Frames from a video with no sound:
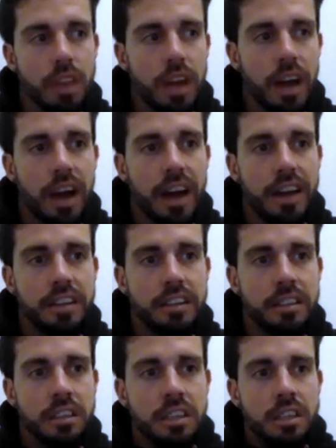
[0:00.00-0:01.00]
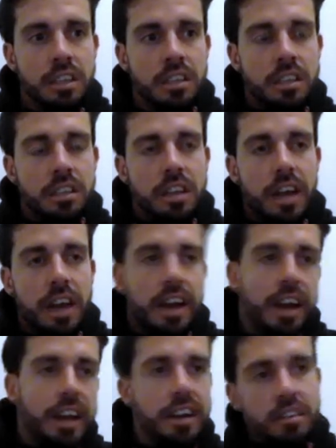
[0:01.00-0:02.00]
And yeah,
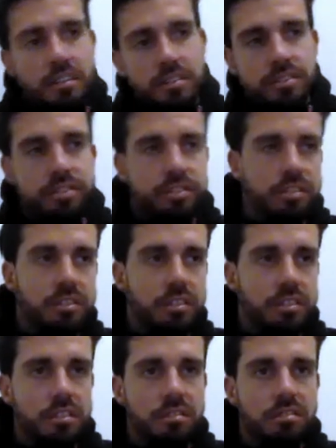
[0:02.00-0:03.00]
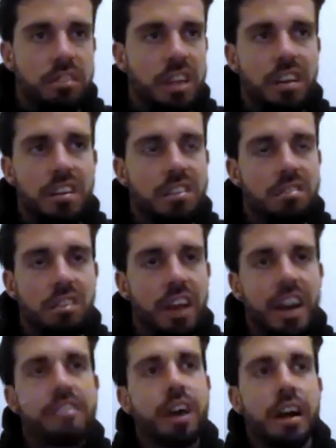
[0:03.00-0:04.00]
kind of didn't, I
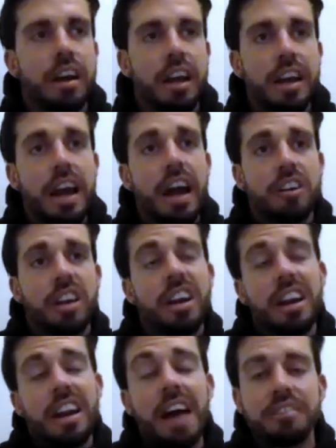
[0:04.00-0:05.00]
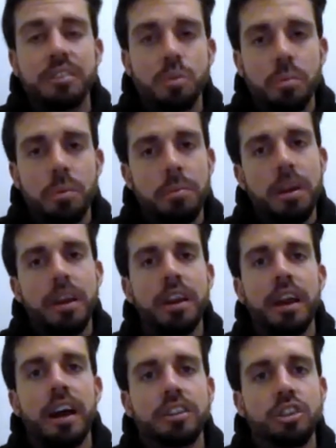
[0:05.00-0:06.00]
had a knack for swimming, but I
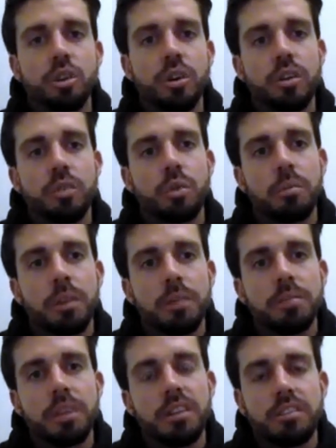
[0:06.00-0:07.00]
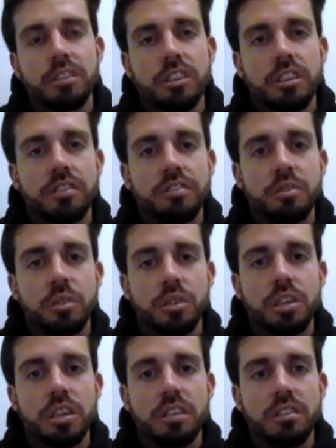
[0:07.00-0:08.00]
didn't actually join a swim club till I was 13,
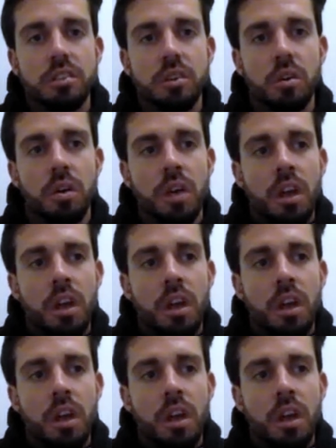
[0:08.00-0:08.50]
14. So